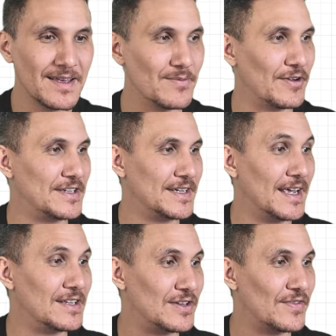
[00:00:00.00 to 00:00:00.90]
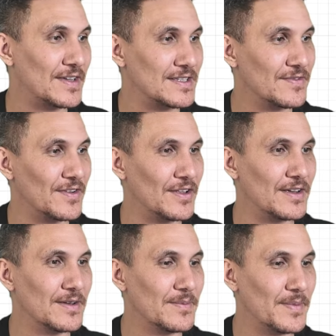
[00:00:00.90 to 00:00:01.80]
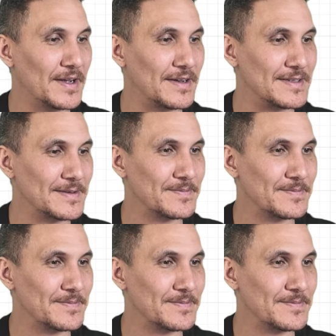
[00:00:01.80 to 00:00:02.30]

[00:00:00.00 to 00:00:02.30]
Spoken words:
Appreciate it, and don't forget to follow. Bye, guys.